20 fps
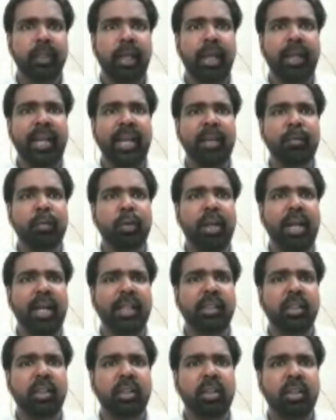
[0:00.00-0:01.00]
And I would
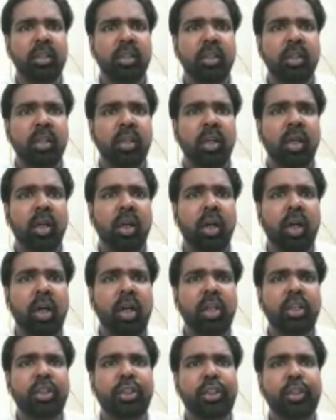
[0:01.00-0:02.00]
rather
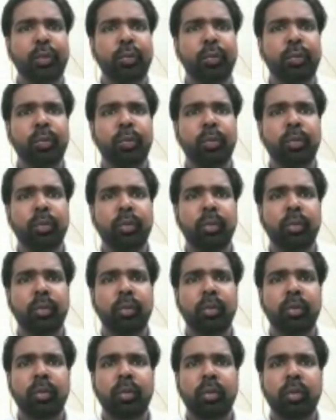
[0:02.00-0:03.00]
urge you
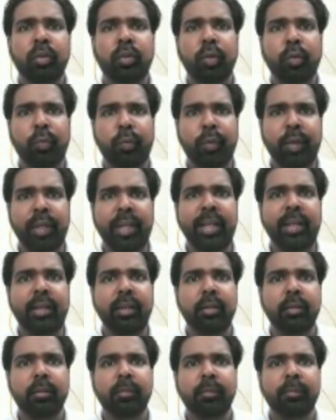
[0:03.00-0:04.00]
to
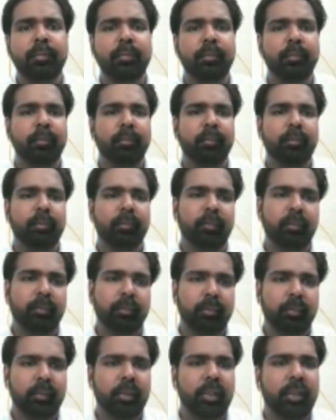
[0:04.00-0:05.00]
read
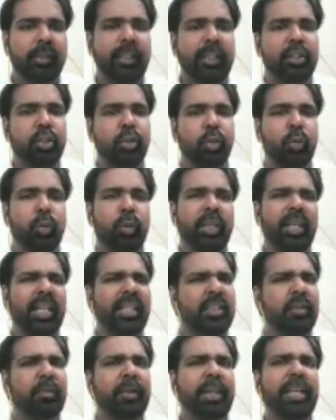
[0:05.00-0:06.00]
that story.
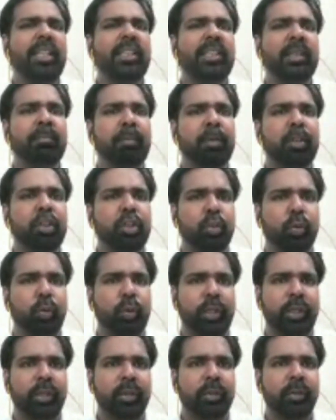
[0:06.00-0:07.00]
It's a very simple
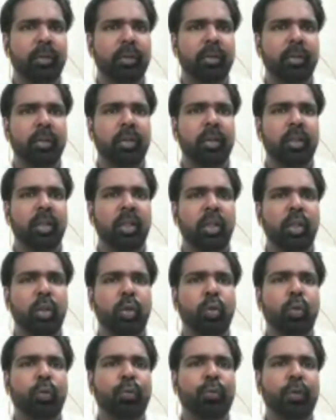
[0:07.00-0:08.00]
story.
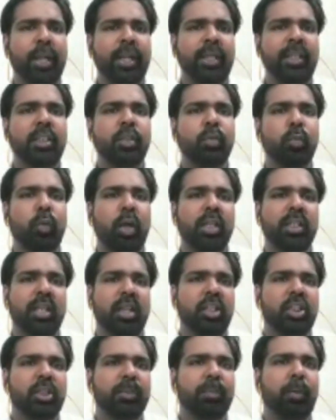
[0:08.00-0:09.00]
Two friends, one is a
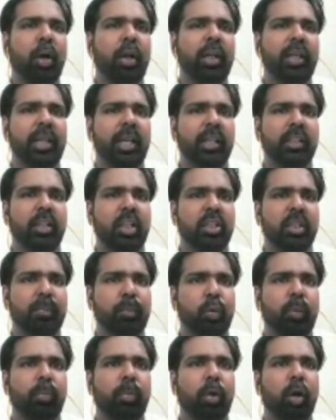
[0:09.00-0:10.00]
rich boy, the other is a
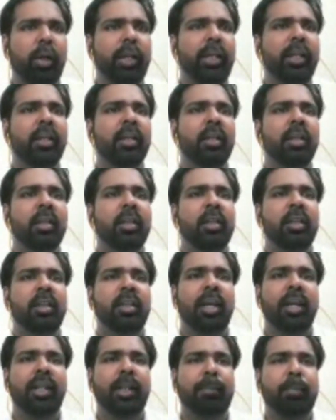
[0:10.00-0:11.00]
poor boy,
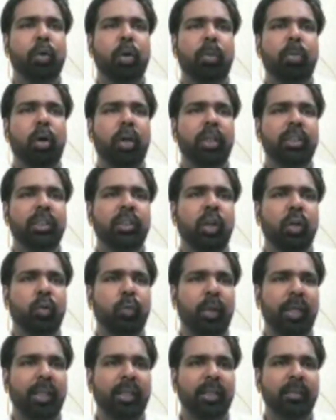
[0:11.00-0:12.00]
and the poor boy is not
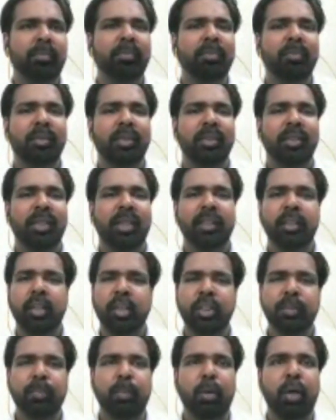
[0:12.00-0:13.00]
welcome and the
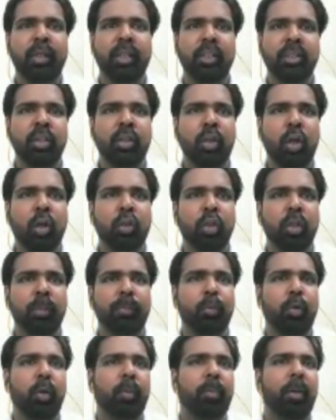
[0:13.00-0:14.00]
rich boy doesn't talk to the
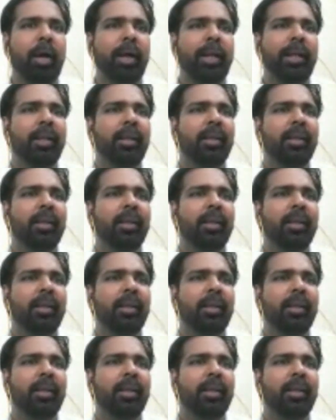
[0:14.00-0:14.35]
poor boy.